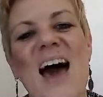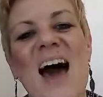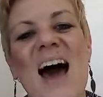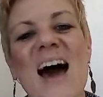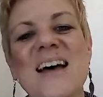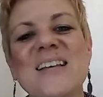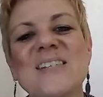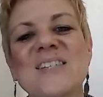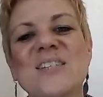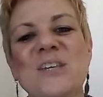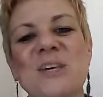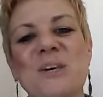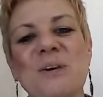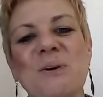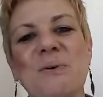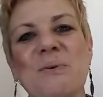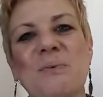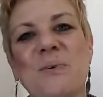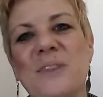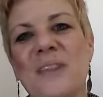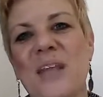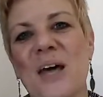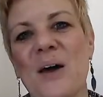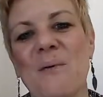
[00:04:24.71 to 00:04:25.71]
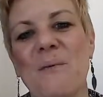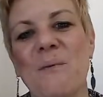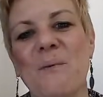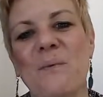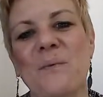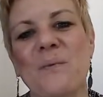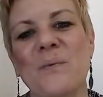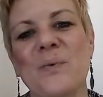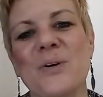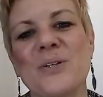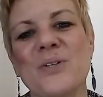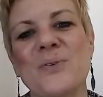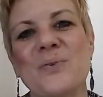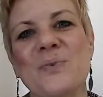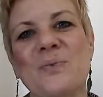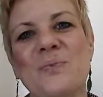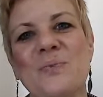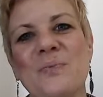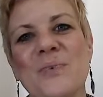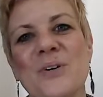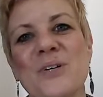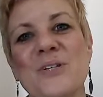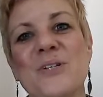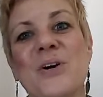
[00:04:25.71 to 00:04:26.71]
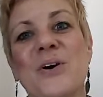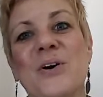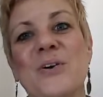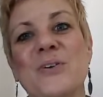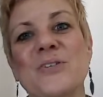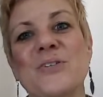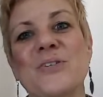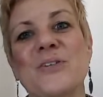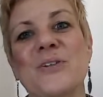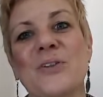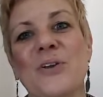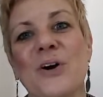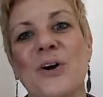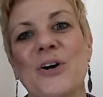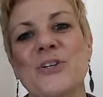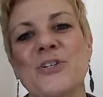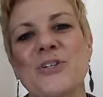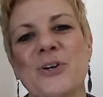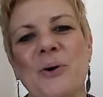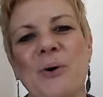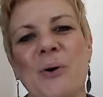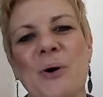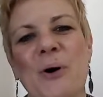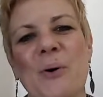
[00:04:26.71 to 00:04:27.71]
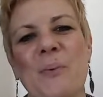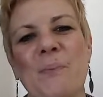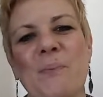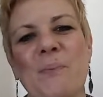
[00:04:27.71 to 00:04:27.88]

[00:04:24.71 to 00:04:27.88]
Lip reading: ask you when they return to the larger group.